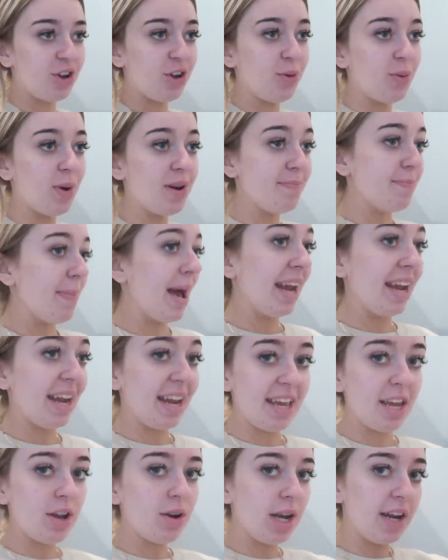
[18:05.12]
to
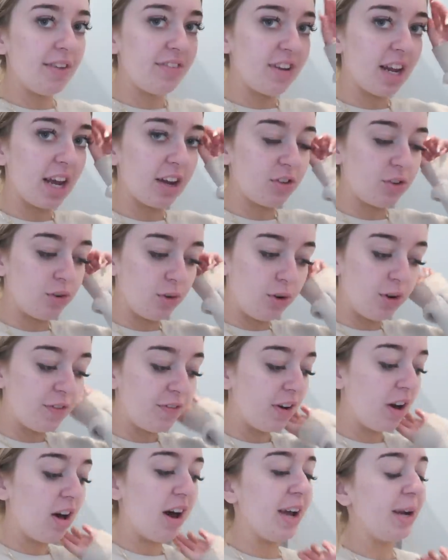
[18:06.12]
Melanie, who lives next door,
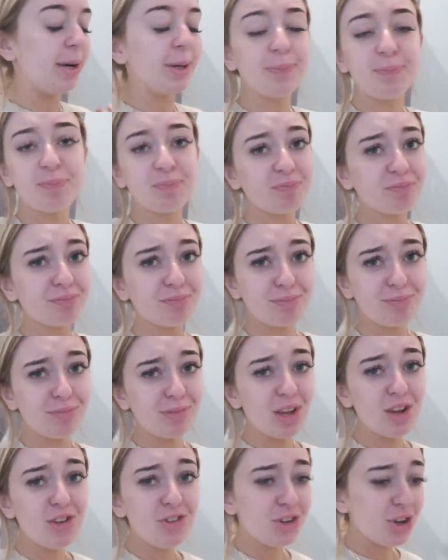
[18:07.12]
for like
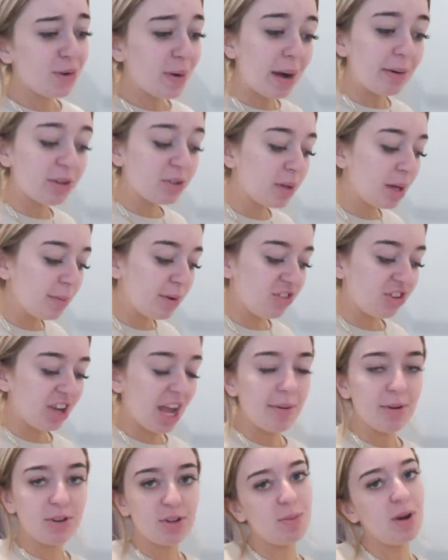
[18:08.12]
2 hours. Maybe she
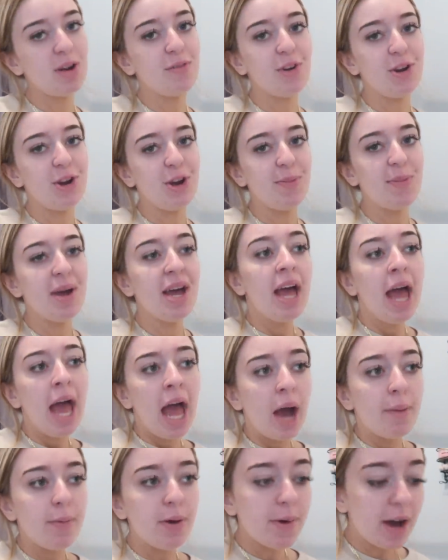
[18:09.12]
came into my room.
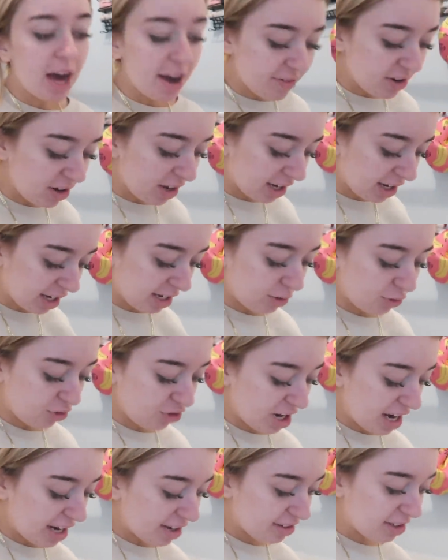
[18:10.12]
We were having like a little
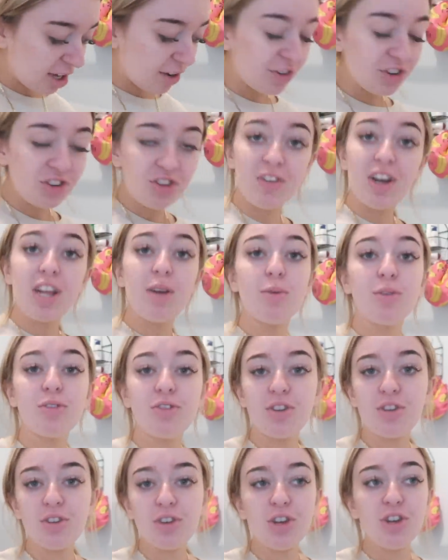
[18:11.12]
chat and stuff, and she really
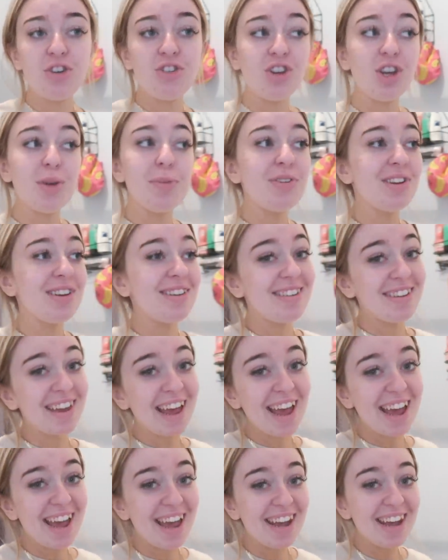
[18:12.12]
wants to do YouTube. She's
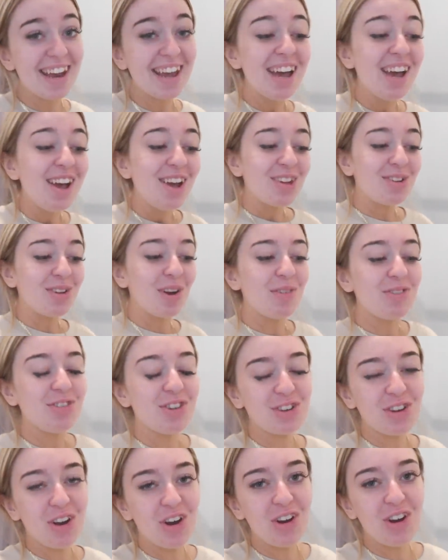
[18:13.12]
10. So I was
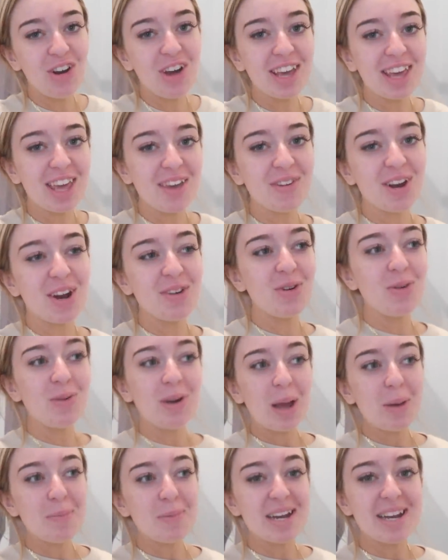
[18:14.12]
just kind of like giving her all
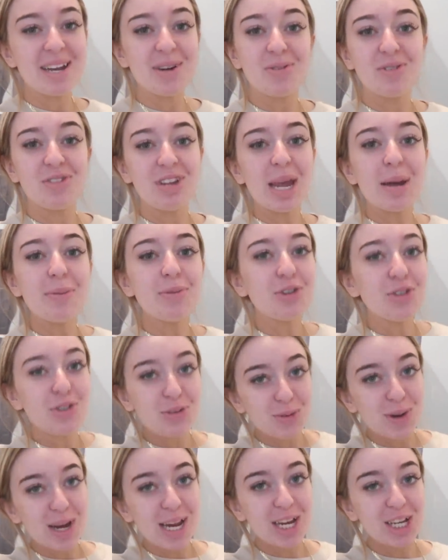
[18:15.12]
like my little tips and
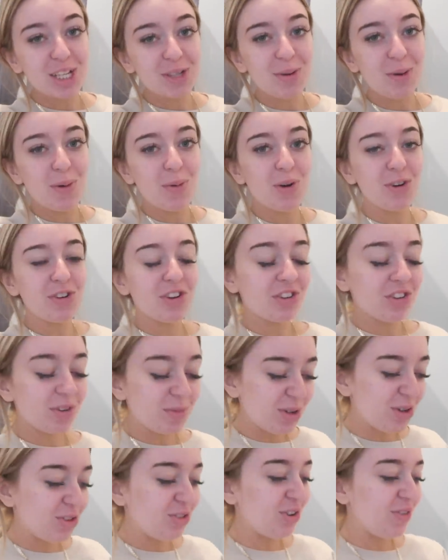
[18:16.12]
tricks, and we were watching some
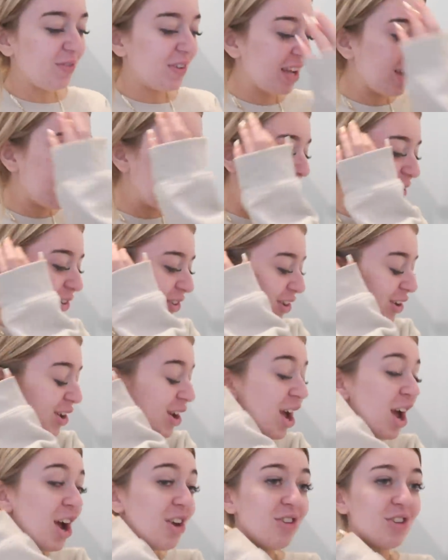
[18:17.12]
YouTube videos, and
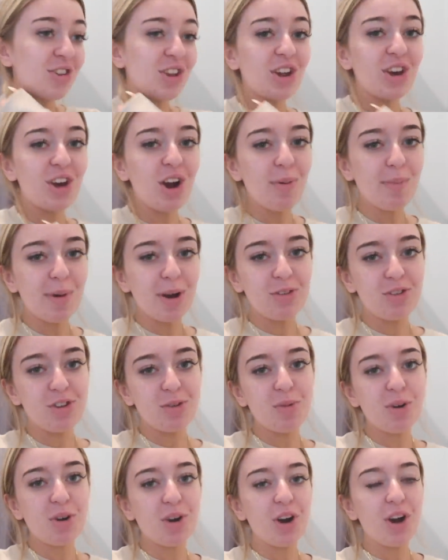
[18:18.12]
she's gonna come around
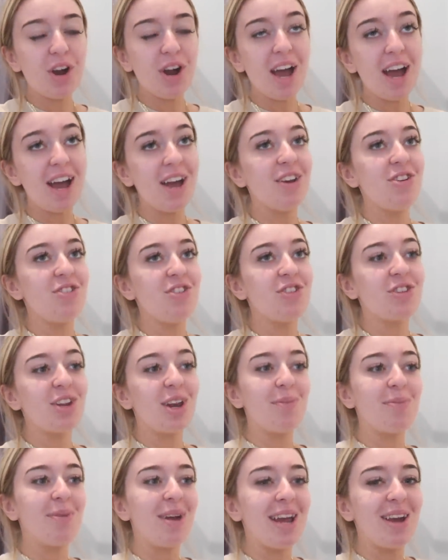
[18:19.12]
tomorrow and she's
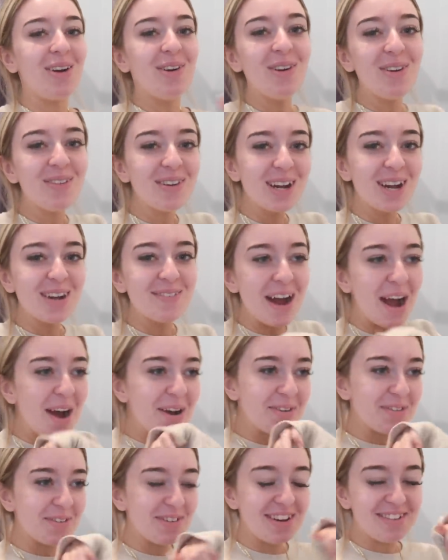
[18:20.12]
gonna bring Oreo
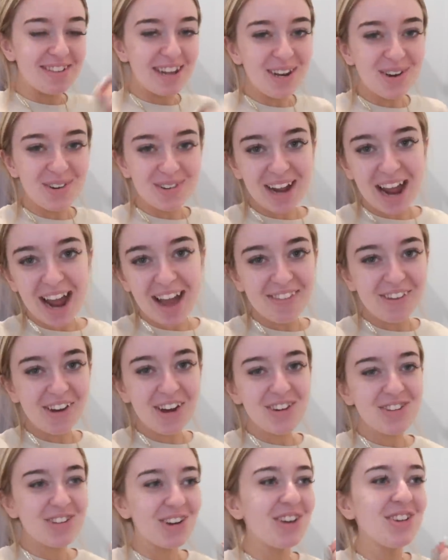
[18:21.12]
around, which is the little cat that
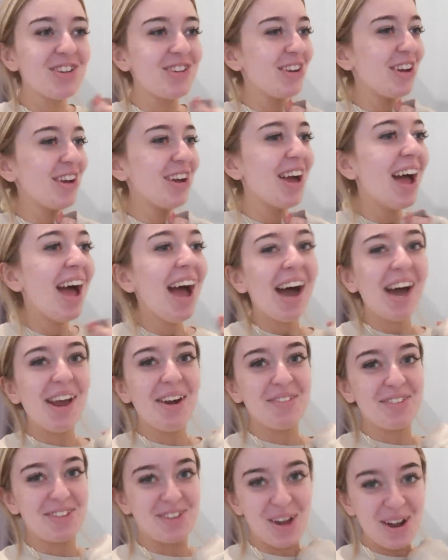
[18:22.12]
I showed you. And
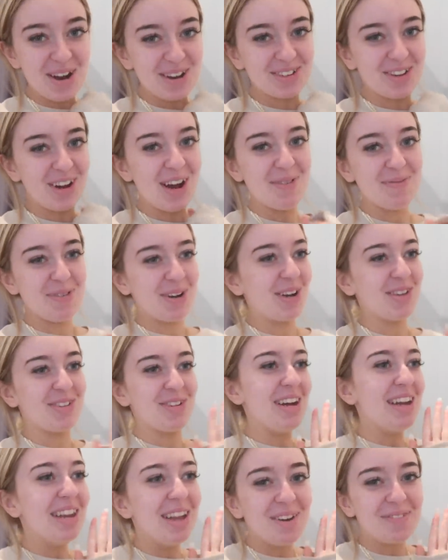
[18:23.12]
I'm so excited because
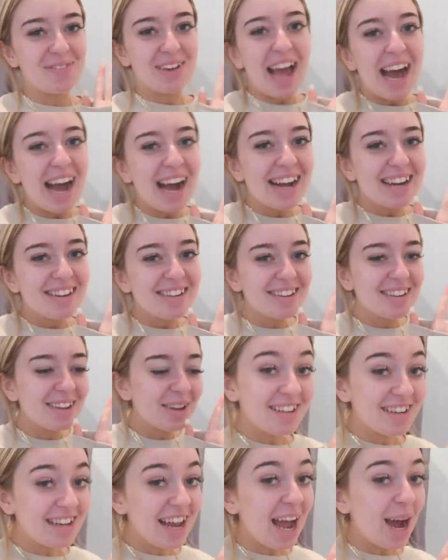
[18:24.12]
I love cats.
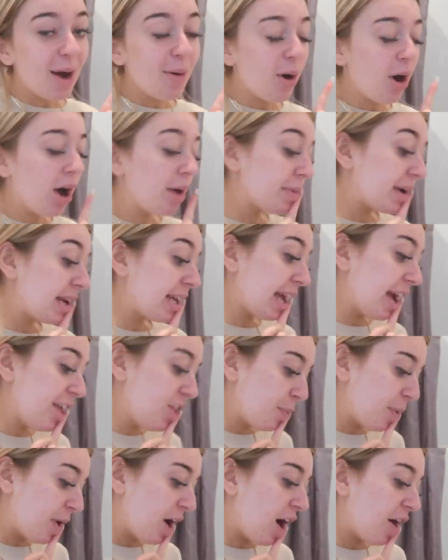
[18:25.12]
So now I'm gonna get in
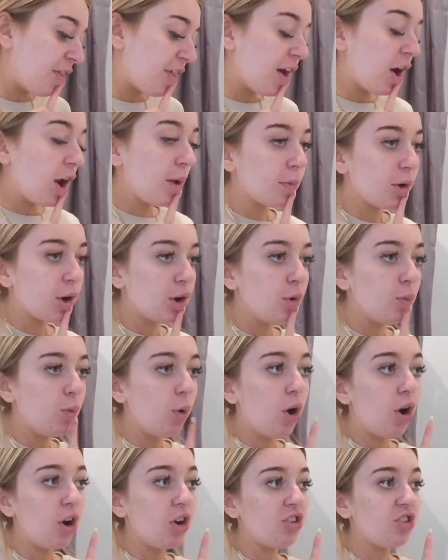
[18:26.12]
the bath and I'm gonna
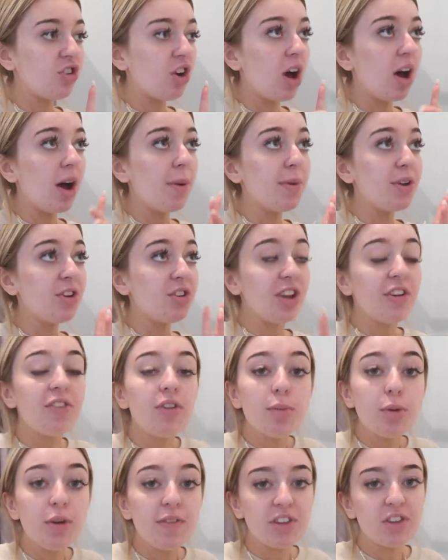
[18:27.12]
watch
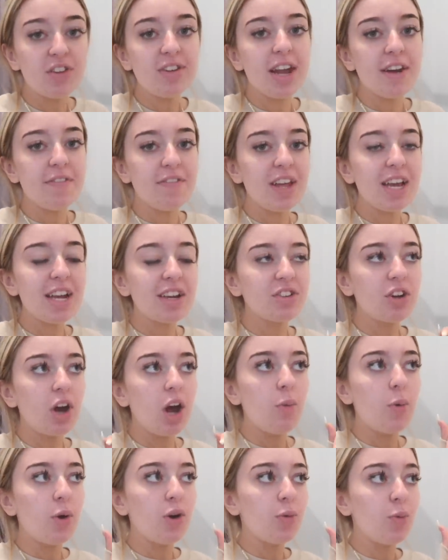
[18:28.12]
different movies on Netflix.
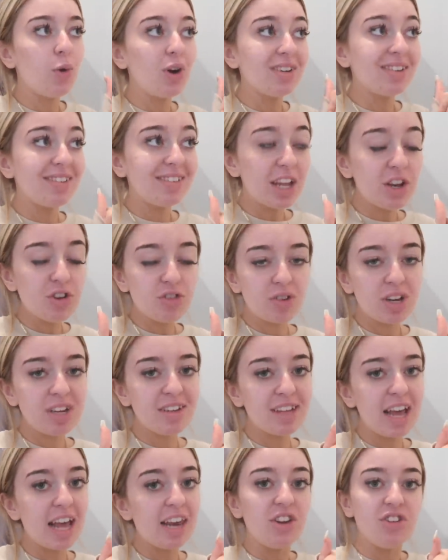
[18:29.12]
I wanna watch Central
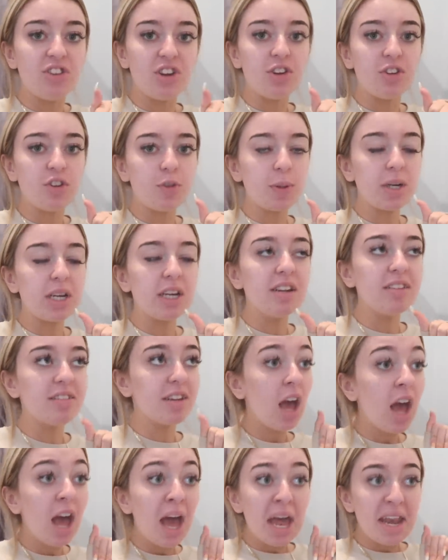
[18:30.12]
Intelligence because
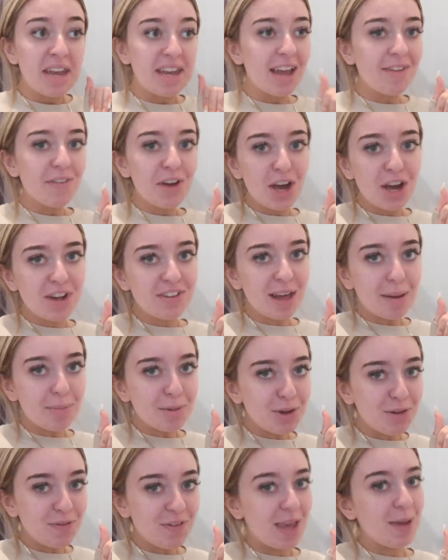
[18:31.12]
never heard of that
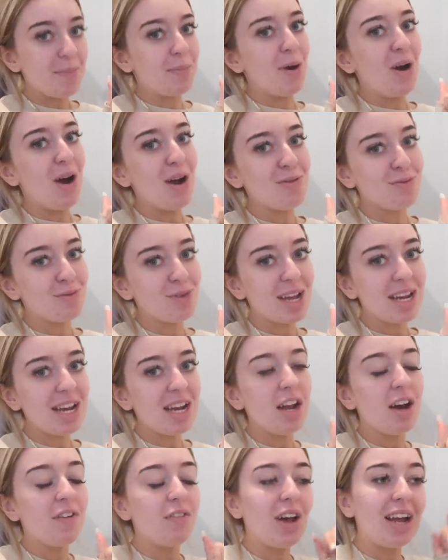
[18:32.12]
movie, but I
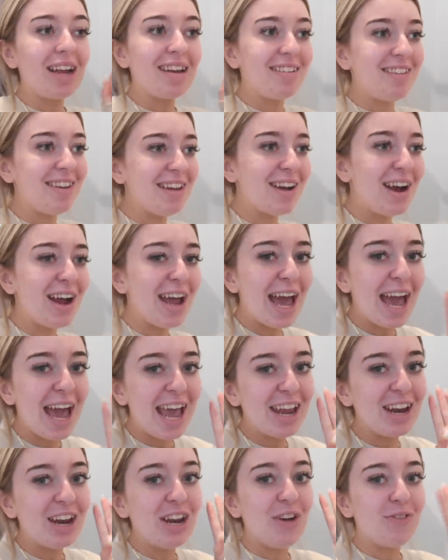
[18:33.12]
really love like
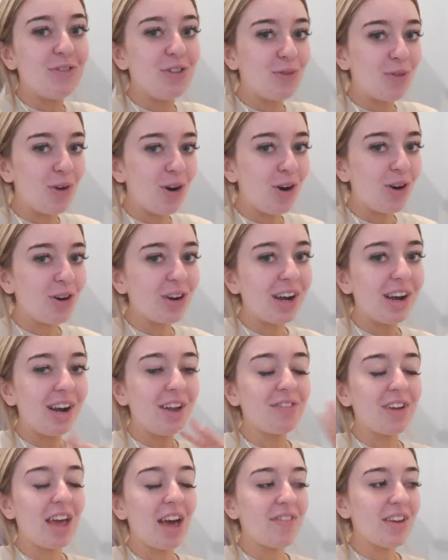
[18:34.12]
CIA, and I love The Rock, and
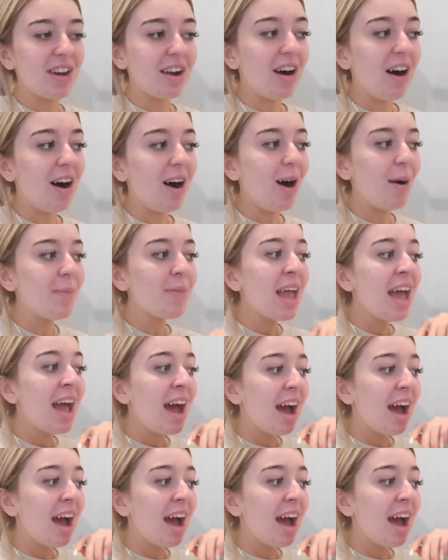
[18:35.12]
I love Kevin Hart.